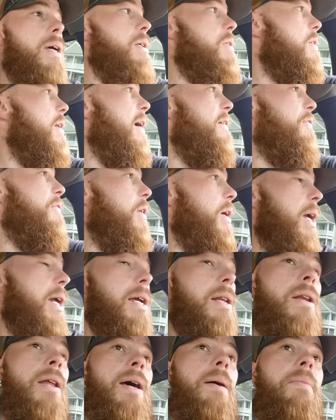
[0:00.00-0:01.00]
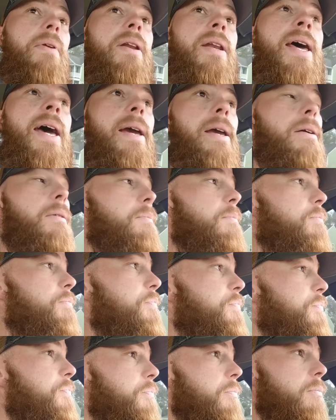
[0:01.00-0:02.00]
It's definitely heating up today.
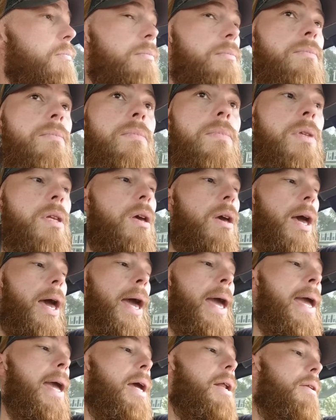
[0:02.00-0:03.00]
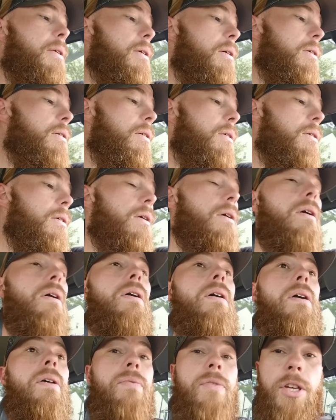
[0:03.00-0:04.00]
And
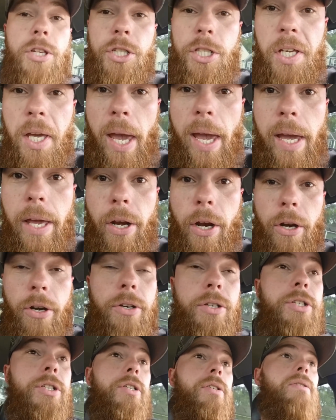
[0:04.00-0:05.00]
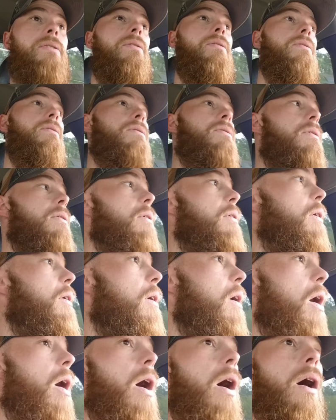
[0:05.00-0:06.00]
the skaters
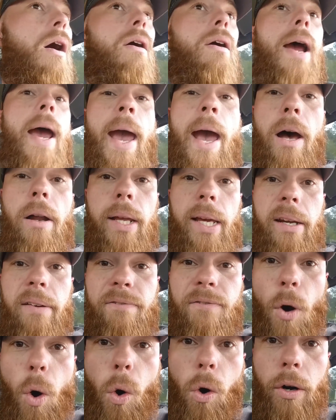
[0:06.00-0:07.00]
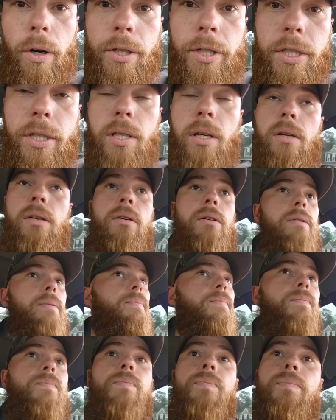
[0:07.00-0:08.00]
are out in force.
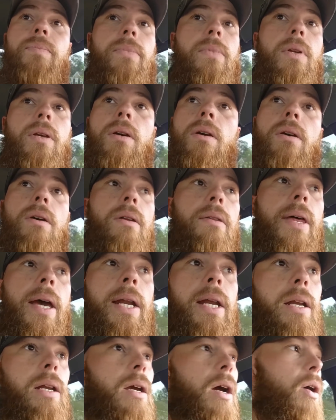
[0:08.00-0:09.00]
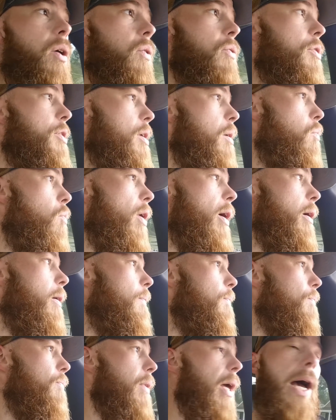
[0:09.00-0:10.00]
They need to go on
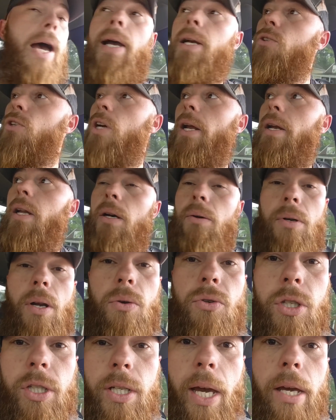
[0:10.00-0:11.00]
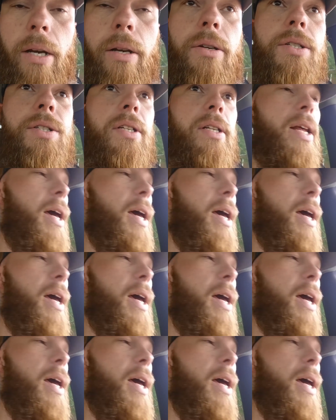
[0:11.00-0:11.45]
somewhere. I ain't trying to deal with no skaters